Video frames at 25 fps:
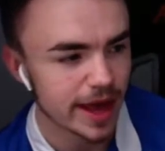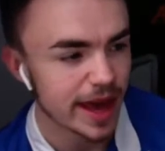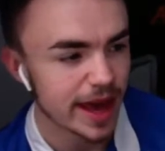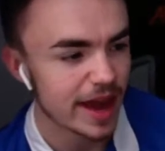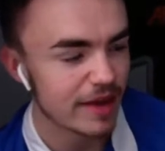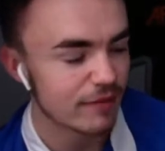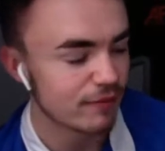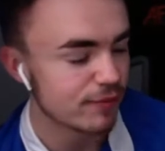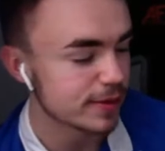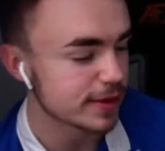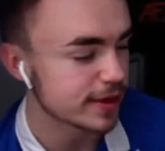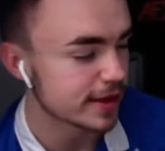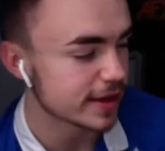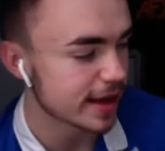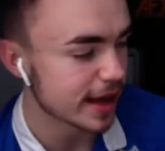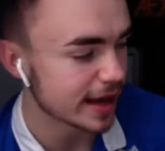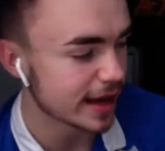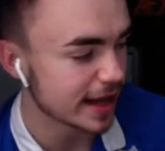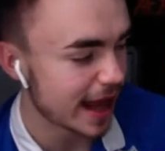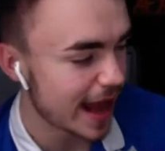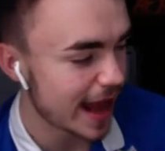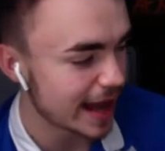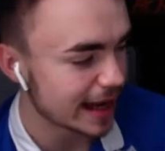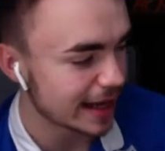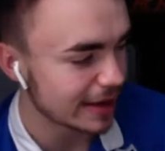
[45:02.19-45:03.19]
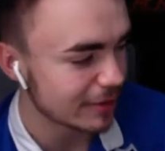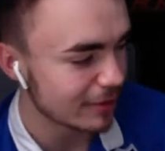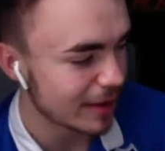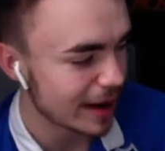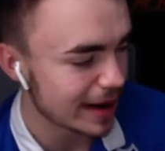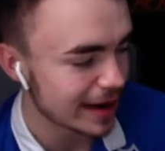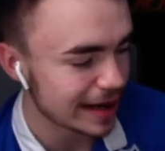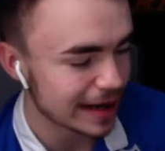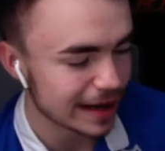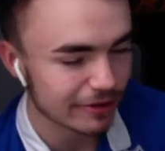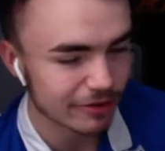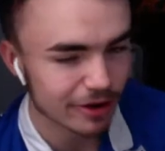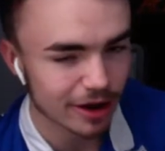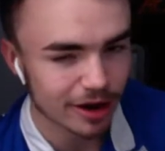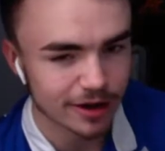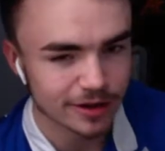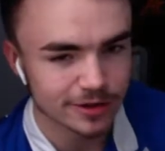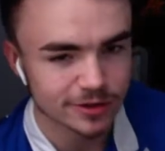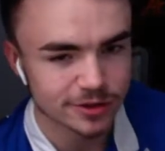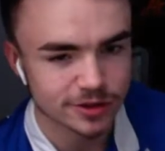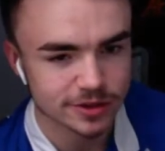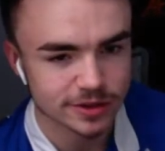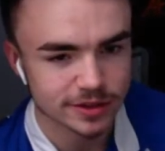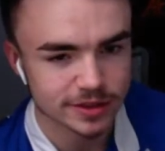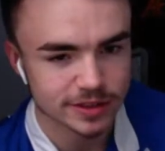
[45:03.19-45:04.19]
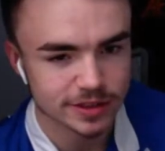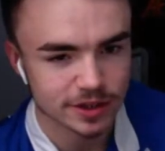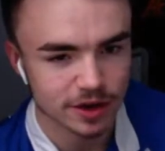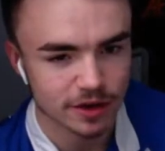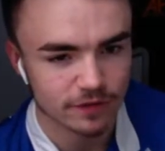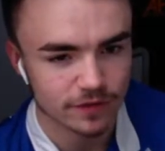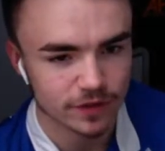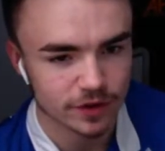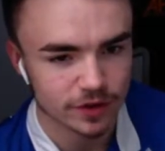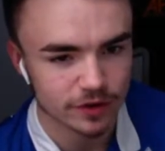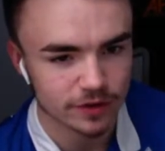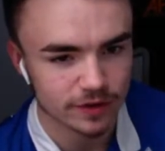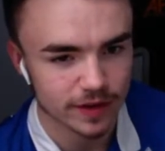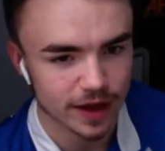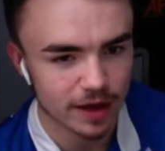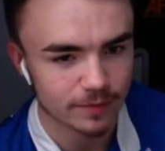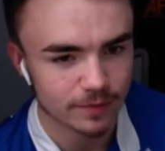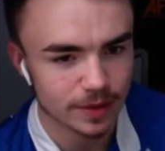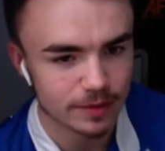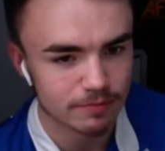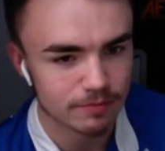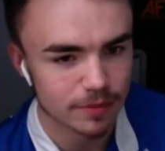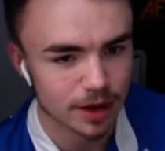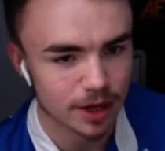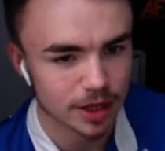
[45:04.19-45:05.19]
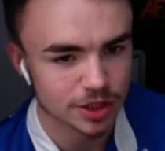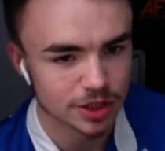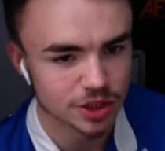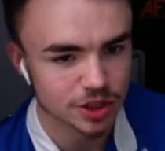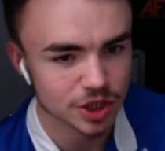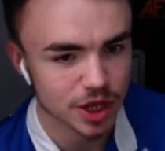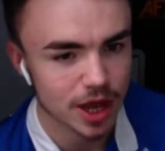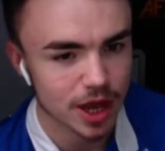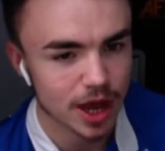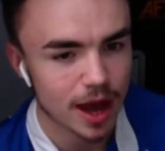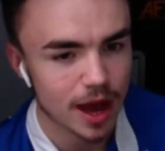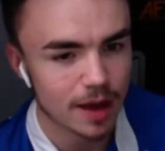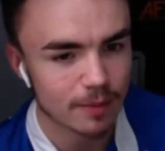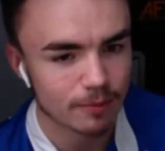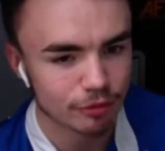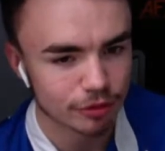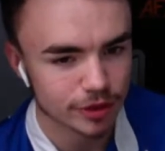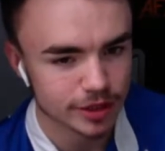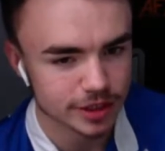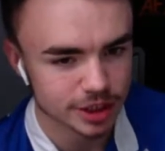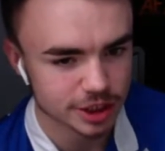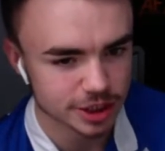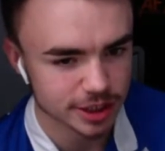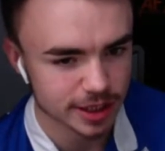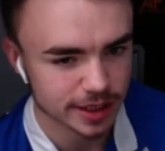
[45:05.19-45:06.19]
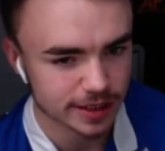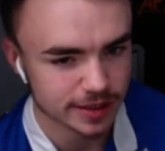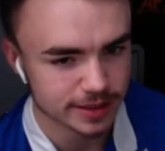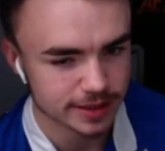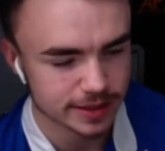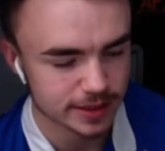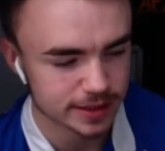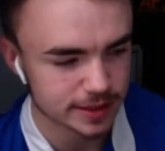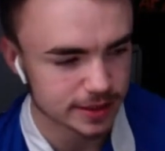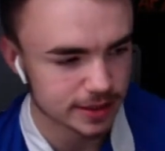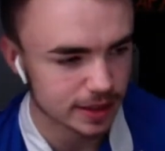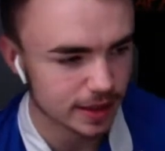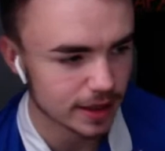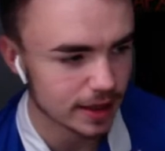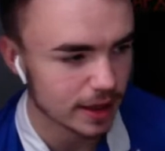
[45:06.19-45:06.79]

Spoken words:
If we could get it anywhere near 100 this afternoon, that would be much appreciated.